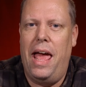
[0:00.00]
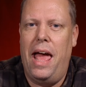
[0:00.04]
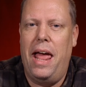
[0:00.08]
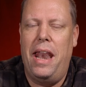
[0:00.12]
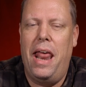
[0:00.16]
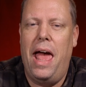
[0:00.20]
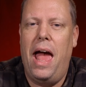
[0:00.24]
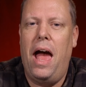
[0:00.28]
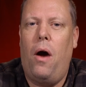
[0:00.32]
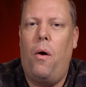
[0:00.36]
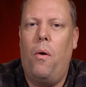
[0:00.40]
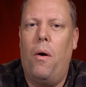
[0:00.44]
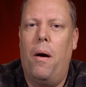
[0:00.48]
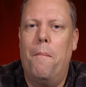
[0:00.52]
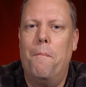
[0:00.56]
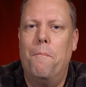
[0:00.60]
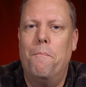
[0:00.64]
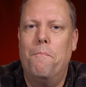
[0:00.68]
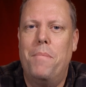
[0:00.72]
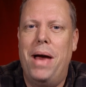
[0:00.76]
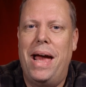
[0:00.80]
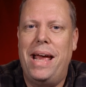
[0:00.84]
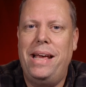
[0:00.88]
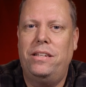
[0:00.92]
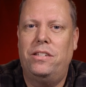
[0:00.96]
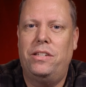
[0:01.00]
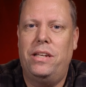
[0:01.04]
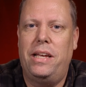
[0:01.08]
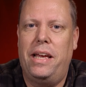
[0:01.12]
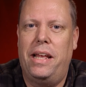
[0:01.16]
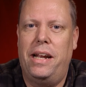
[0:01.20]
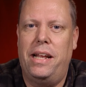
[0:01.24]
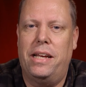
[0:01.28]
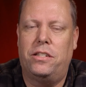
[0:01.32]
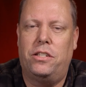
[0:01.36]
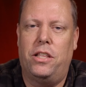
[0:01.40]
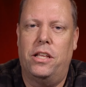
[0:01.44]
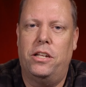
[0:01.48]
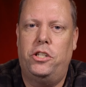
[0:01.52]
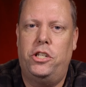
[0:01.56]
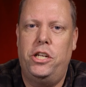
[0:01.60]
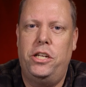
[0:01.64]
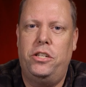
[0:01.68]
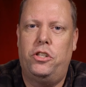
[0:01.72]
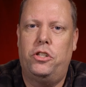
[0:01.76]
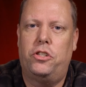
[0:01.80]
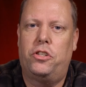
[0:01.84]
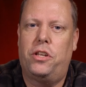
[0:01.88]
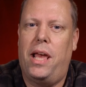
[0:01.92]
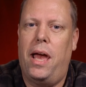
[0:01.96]
and how amazing it is that
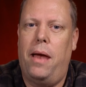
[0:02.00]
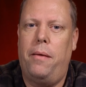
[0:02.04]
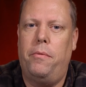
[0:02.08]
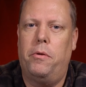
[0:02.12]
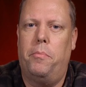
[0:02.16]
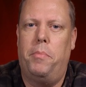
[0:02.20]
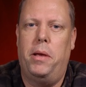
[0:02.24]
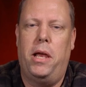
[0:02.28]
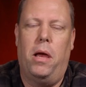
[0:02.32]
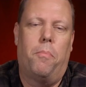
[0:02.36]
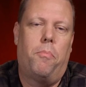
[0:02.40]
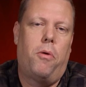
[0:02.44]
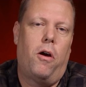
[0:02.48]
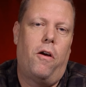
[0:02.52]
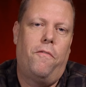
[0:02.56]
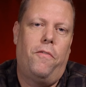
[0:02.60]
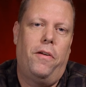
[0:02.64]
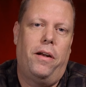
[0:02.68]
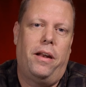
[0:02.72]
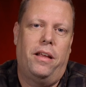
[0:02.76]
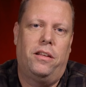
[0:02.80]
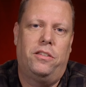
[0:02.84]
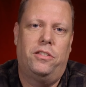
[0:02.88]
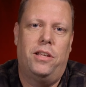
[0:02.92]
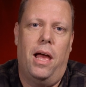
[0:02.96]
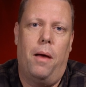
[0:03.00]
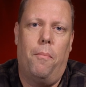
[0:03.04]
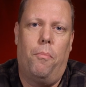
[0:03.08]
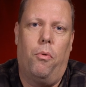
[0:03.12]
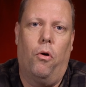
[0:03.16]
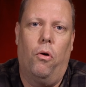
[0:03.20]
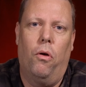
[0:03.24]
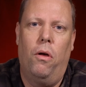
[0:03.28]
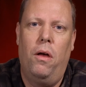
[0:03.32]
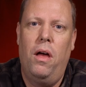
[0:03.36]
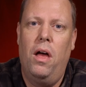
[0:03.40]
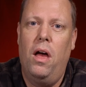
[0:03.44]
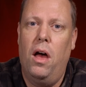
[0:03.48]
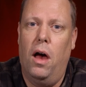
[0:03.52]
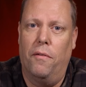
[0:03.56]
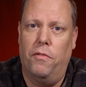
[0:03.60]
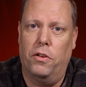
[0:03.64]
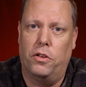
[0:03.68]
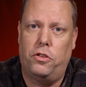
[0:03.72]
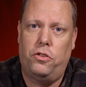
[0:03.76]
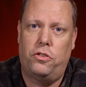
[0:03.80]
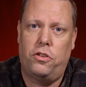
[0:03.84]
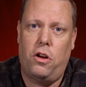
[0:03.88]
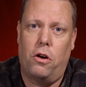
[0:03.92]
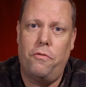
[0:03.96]
Jesus came to be a perfect example of a
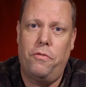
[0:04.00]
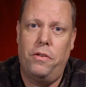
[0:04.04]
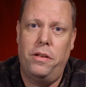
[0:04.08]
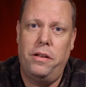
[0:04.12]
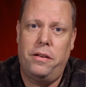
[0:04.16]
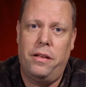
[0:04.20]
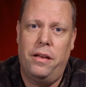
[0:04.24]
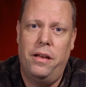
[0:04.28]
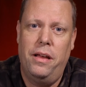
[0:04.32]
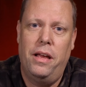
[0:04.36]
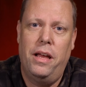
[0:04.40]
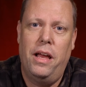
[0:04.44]
servant